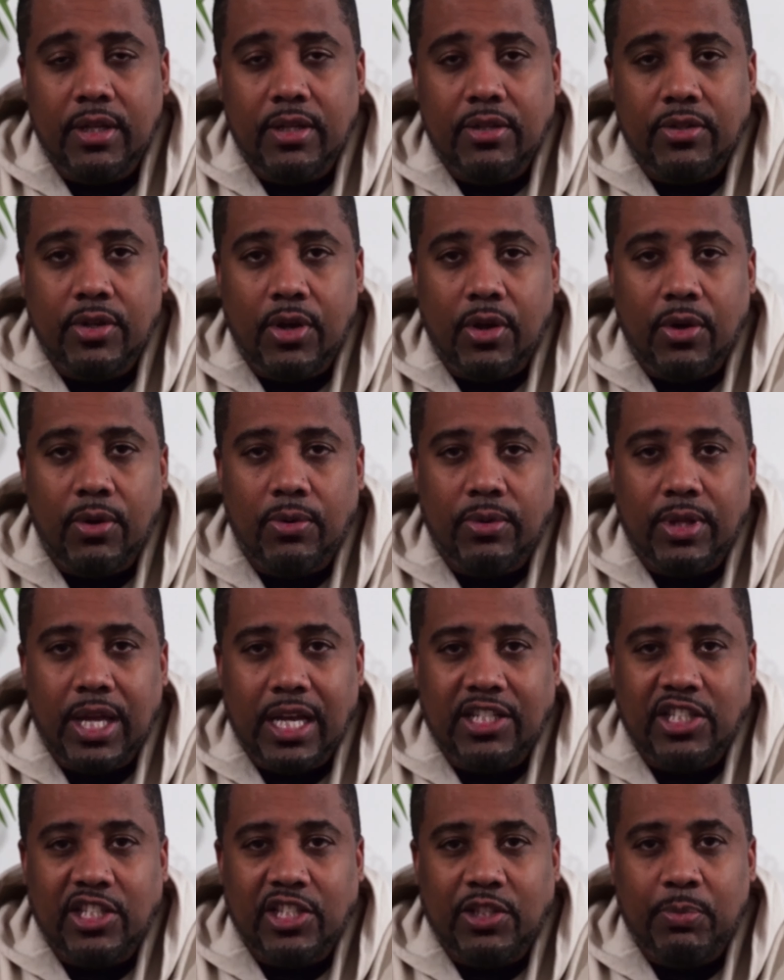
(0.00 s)
So
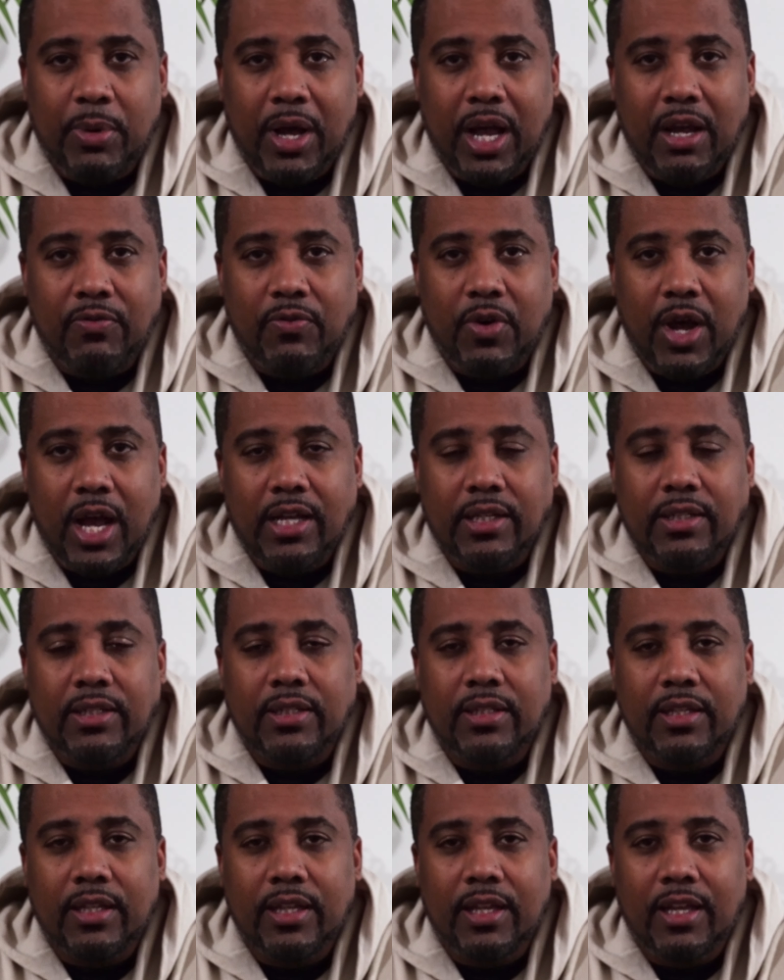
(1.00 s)
that's just my
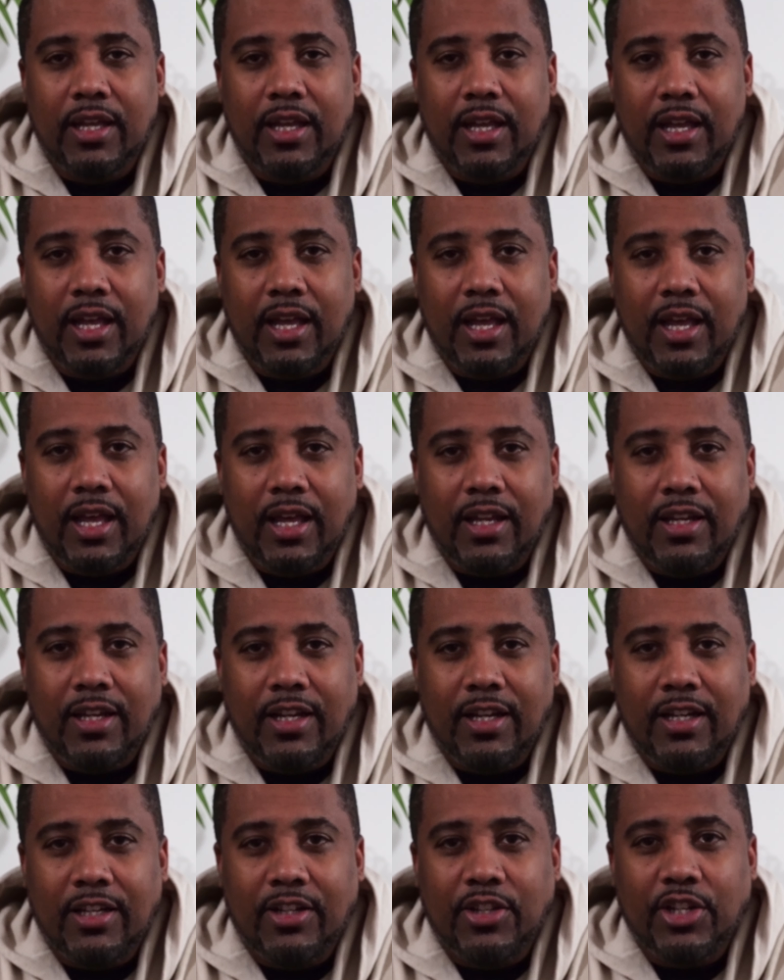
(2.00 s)
advice,
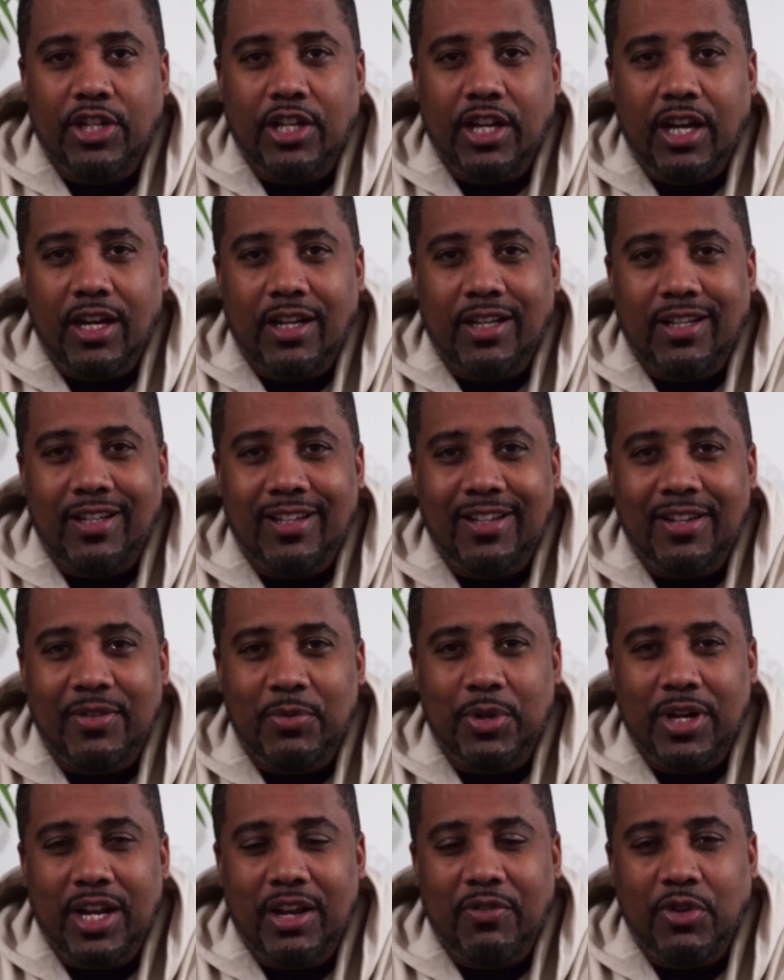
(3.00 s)
and good luck
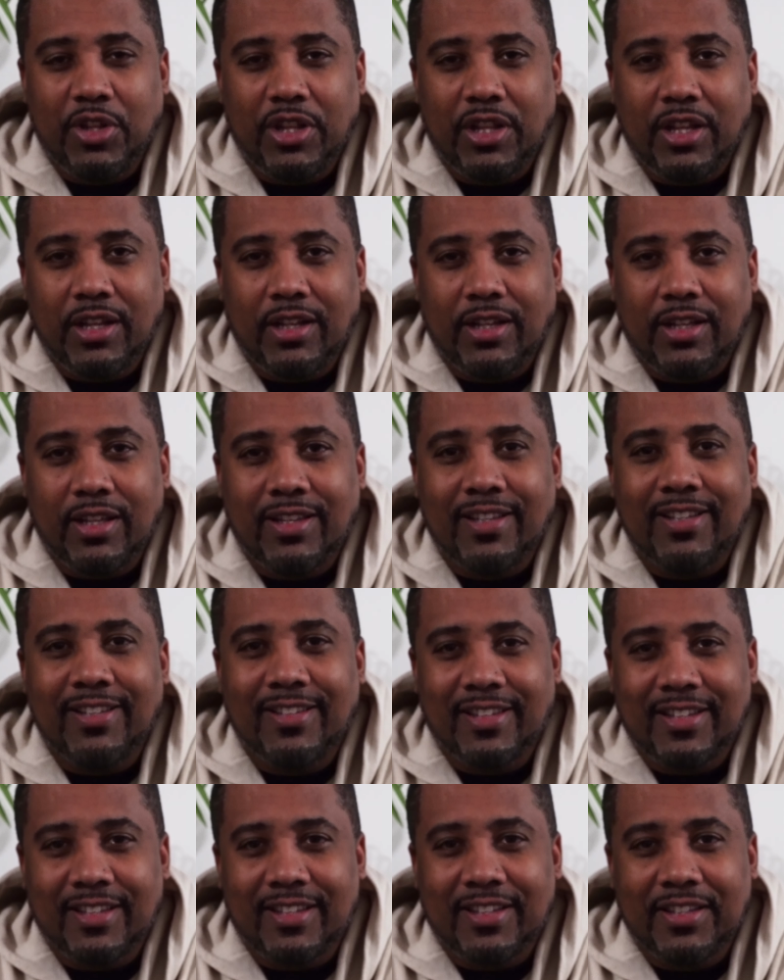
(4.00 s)
with everything.
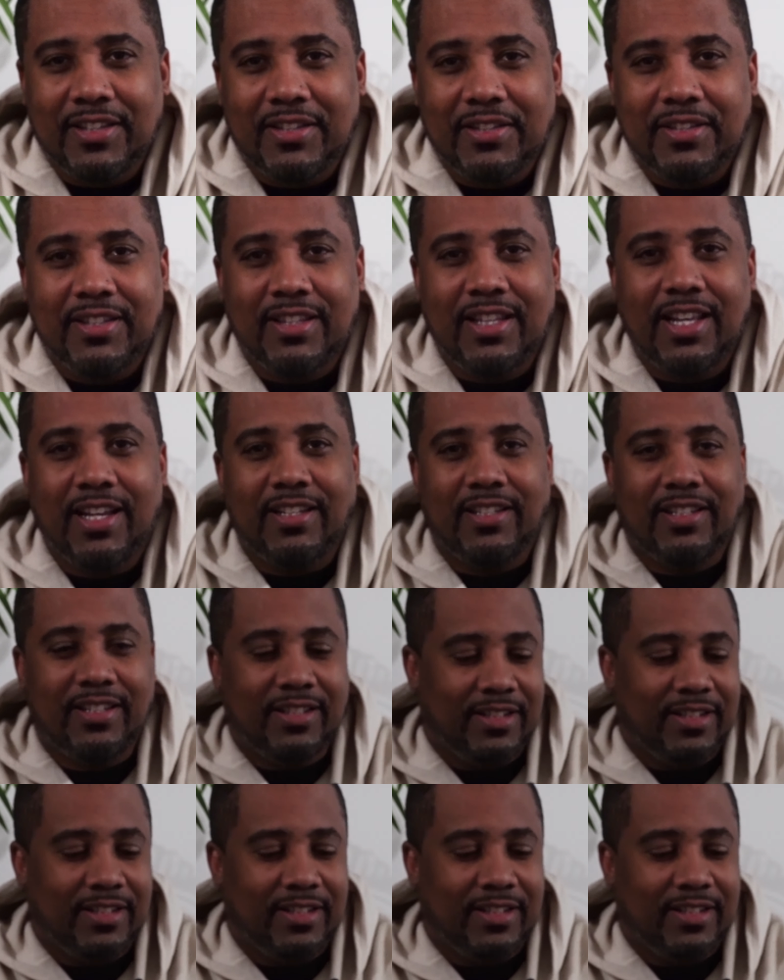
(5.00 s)
Later.